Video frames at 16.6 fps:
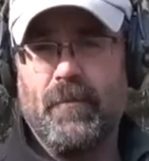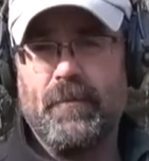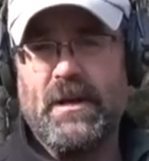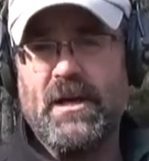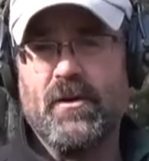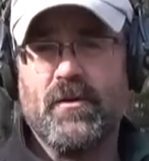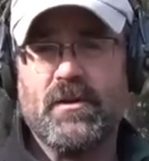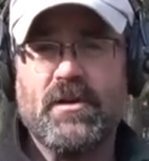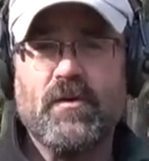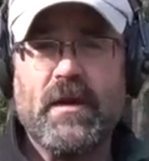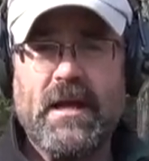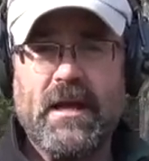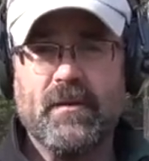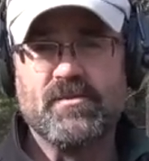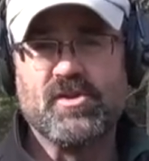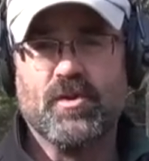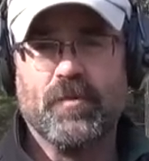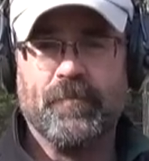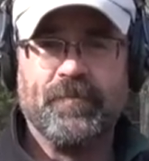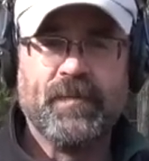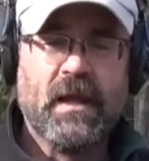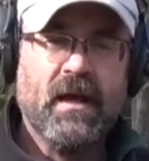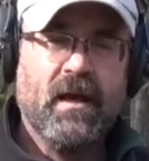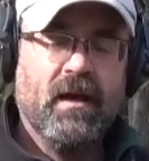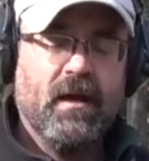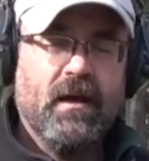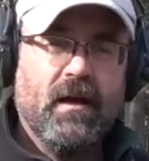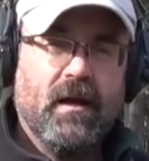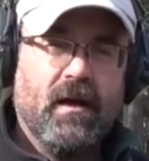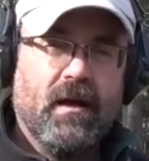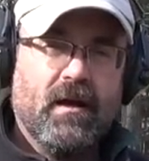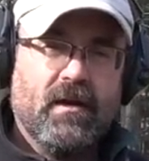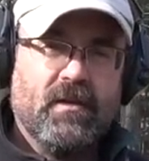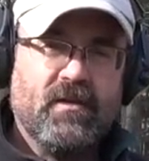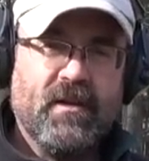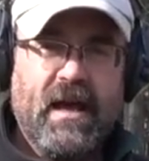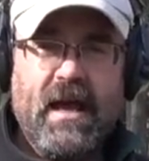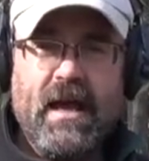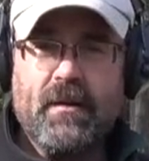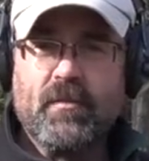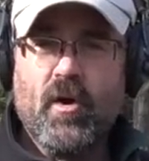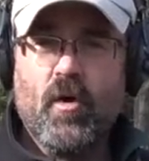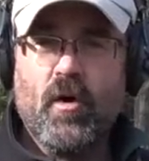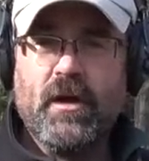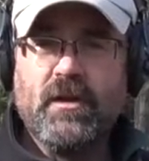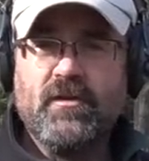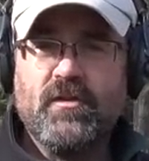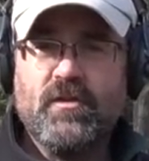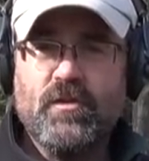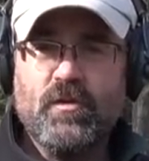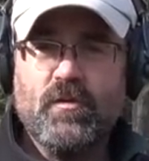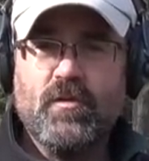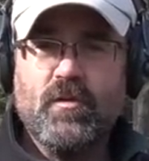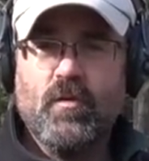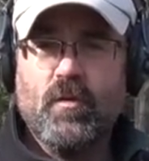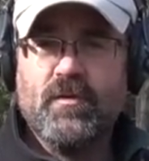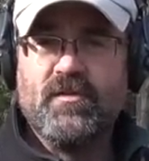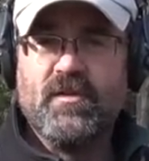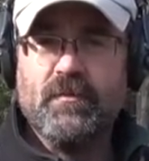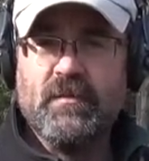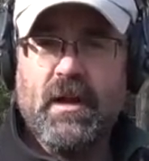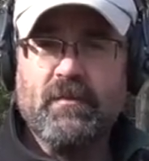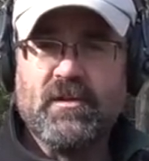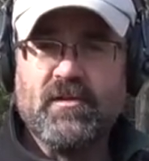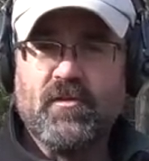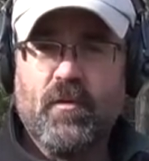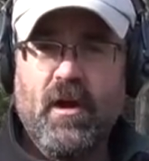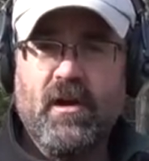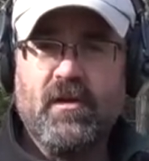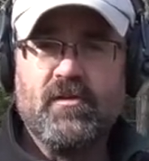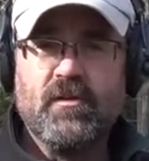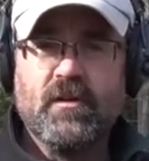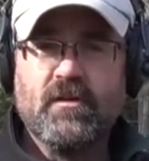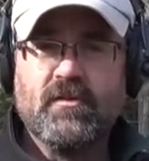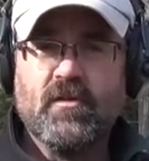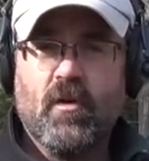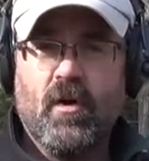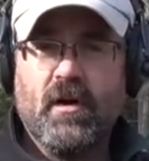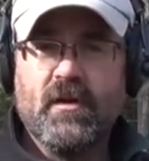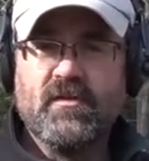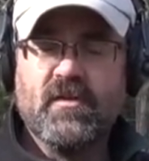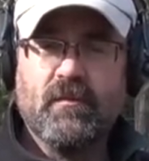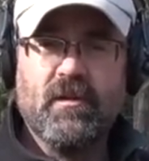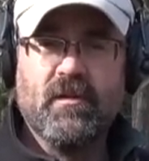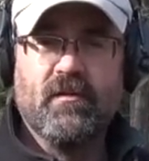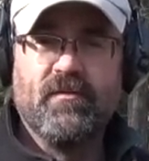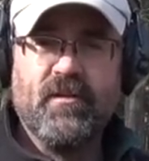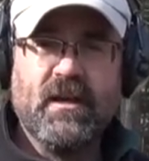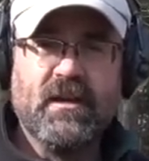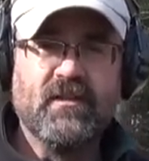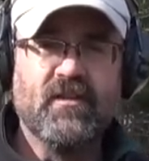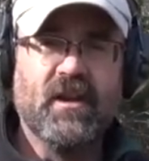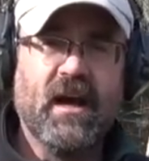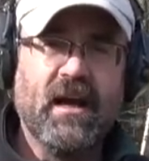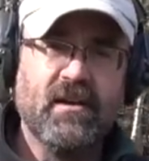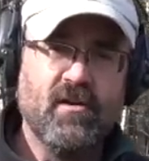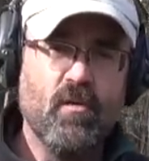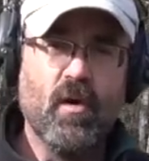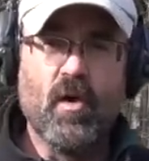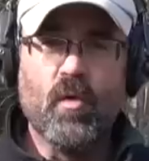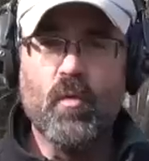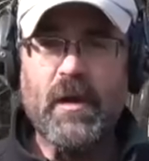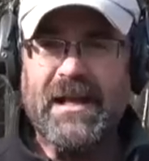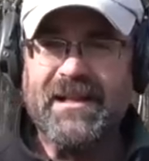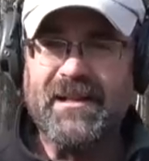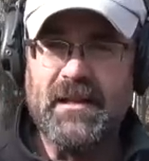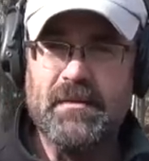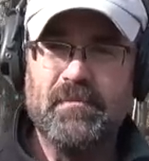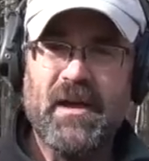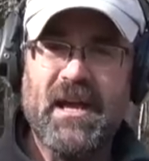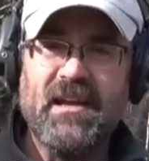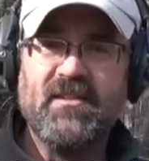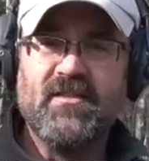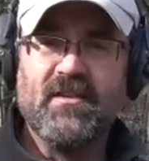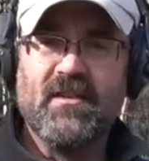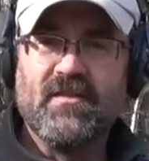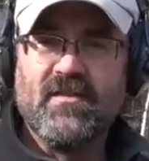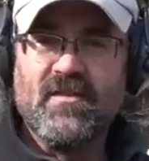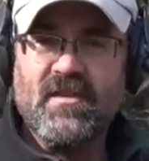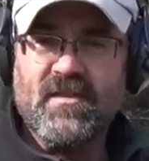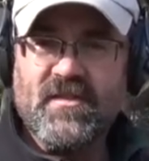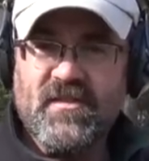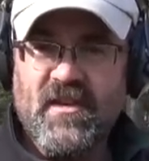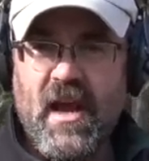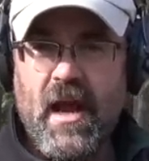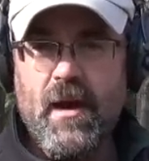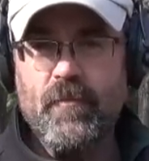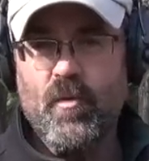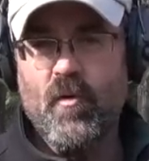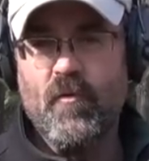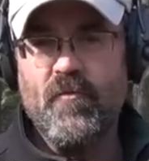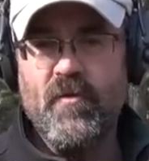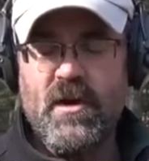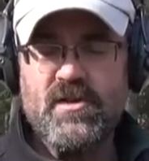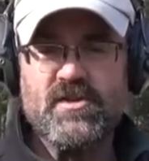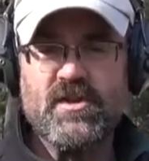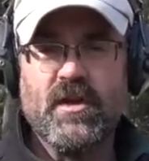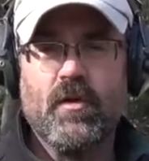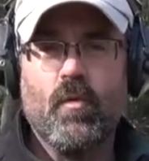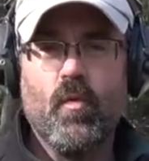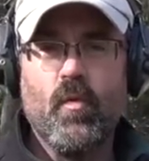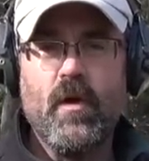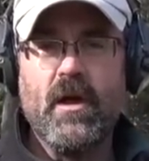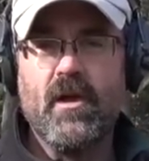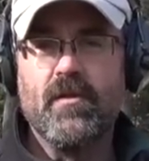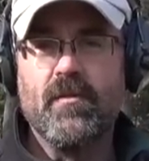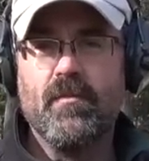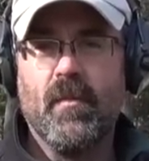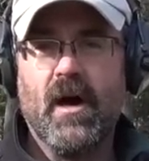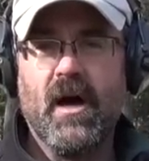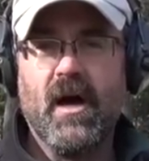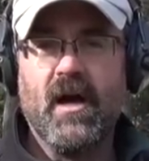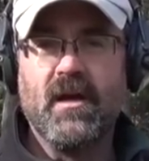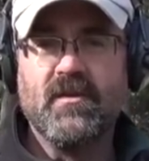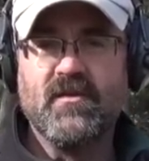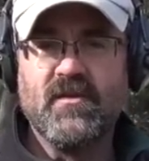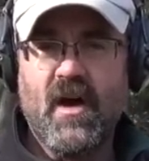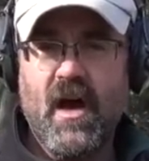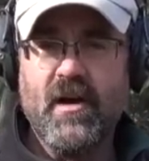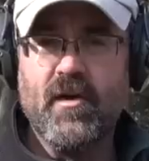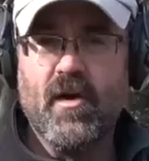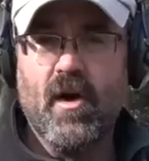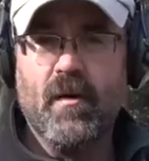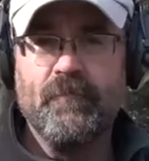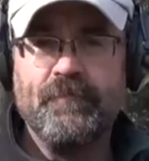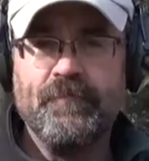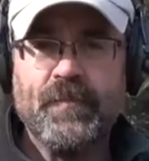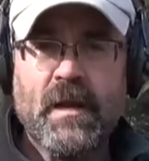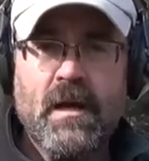up here in New Hampshire. Today I'm going to do some demonstrations on some of the things that I do on a weekly basis to stay proficient with my sidearm.